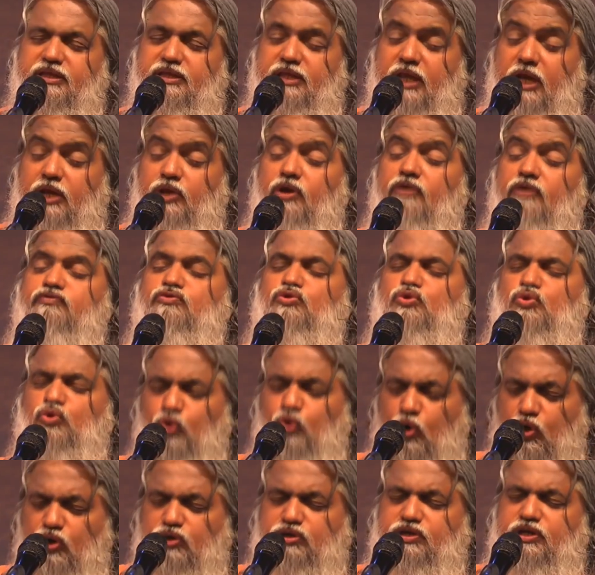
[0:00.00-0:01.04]
that you have
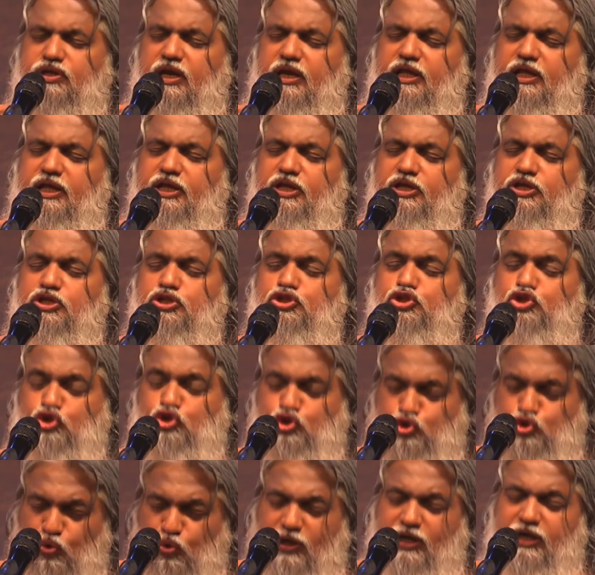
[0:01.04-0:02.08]
totally,
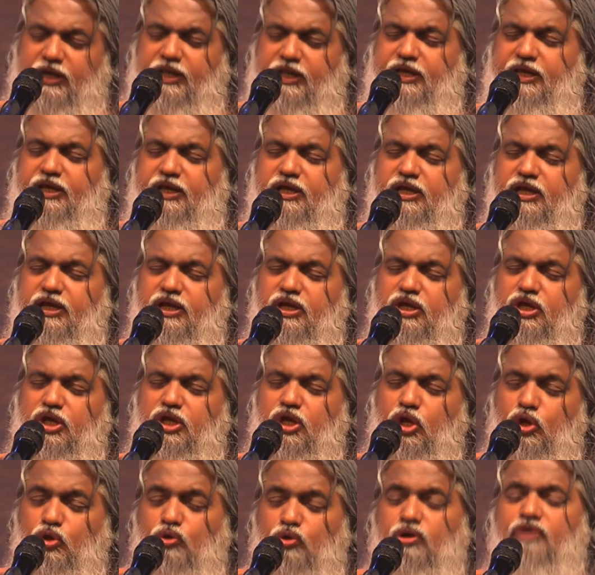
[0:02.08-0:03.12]
surely,
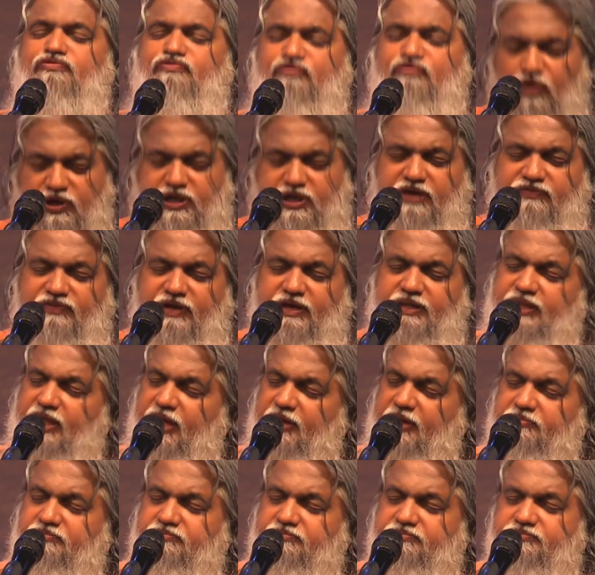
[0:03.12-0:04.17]
you have forgiven
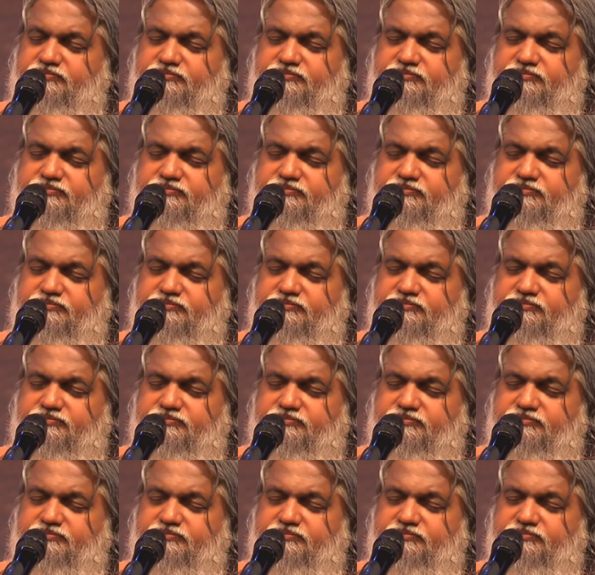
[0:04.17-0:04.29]
them.